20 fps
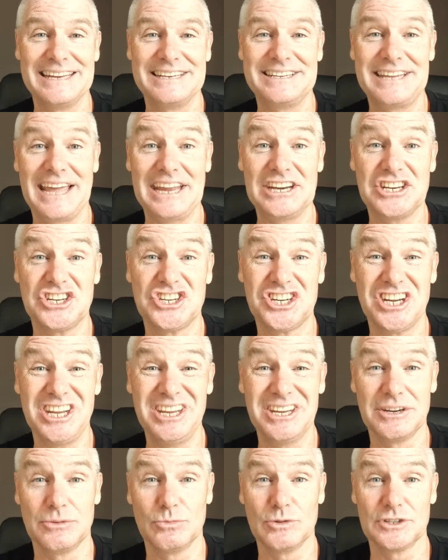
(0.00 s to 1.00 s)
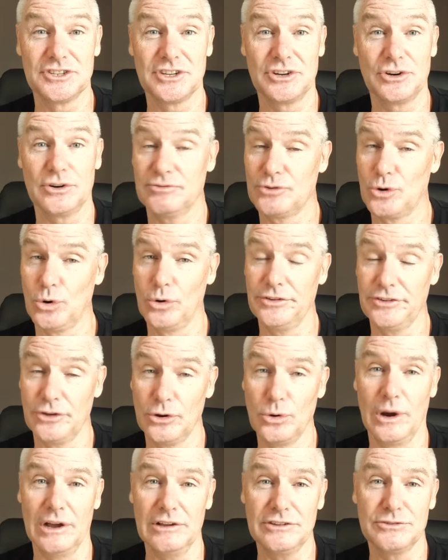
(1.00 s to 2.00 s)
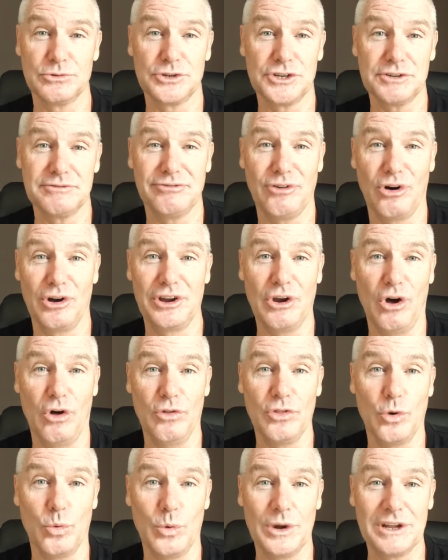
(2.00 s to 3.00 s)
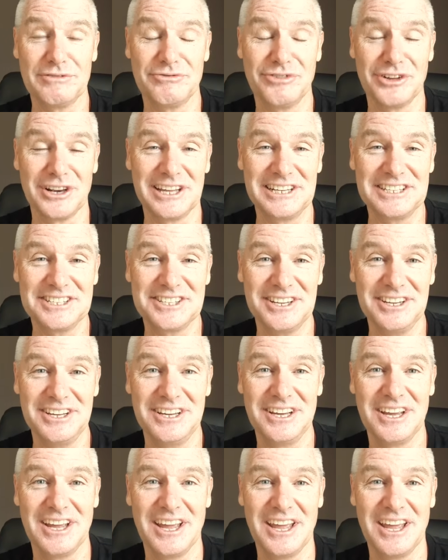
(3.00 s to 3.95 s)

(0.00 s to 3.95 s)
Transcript: Dan Sheehan was there, of course. Who else would you find on the wing for Leinster?